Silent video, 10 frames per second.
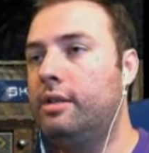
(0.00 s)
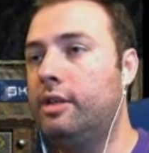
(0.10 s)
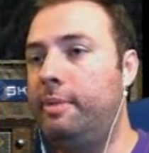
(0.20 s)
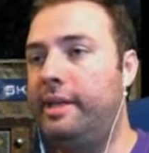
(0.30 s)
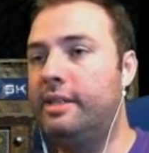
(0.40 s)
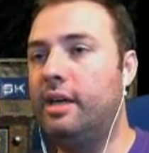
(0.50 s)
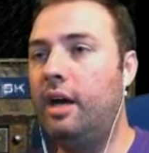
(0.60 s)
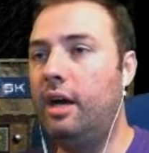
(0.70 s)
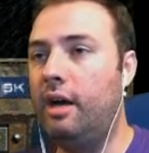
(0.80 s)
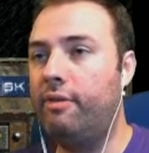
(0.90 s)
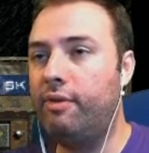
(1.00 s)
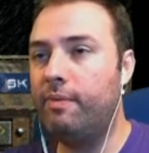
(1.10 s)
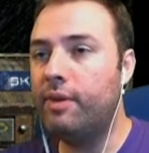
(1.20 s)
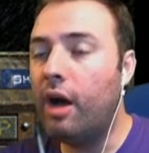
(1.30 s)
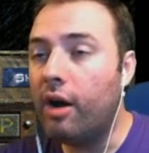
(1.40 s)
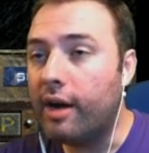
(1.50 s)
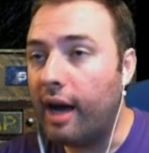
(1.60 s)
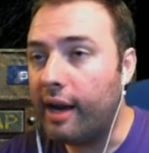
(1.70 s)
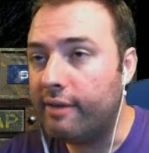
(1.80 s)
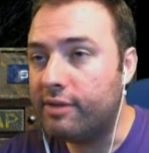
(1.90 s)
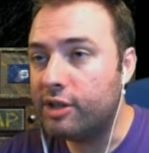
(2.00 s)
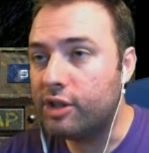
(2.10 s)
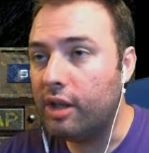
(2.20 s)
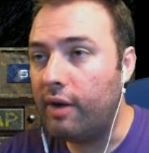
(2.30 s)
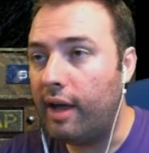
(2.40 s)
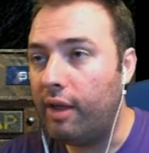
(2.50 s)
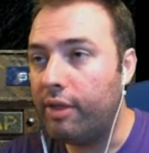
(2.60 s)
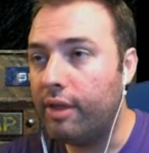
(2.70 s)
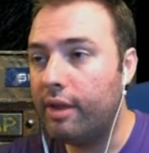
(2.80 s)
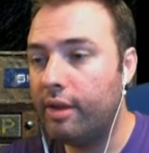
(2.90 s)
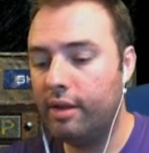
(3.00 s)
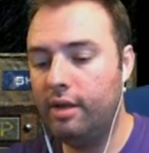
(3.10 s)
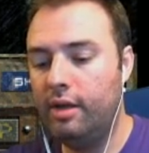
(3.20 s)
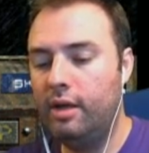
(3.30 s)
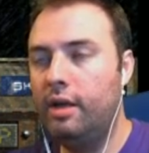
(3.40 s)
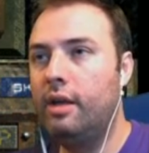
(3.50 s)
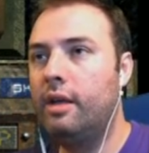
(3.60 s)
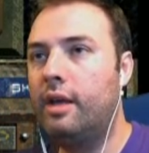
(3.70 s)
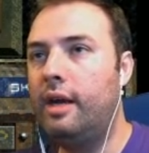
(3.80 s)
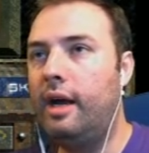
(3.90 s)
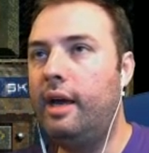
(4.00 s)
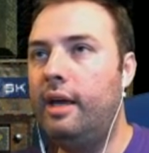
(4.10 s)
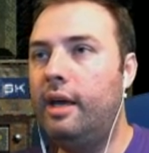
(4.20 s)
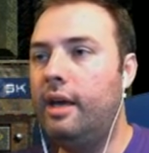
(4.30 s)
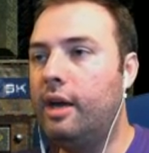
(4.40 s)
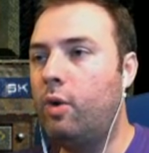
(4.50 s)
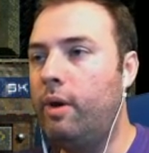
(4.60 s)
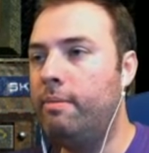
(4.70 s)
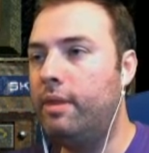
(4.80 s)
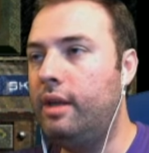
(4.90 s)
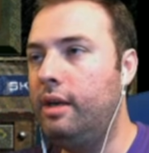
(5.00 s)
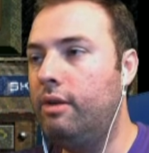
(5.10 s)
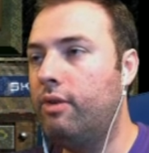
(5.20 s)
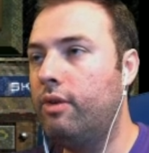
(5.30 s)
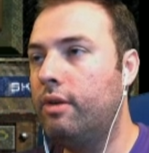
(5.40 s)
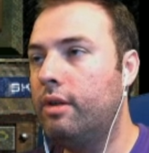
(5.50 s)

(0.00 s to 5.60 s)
is gonna be tough. Oh god, I have such low health. Can I equip these?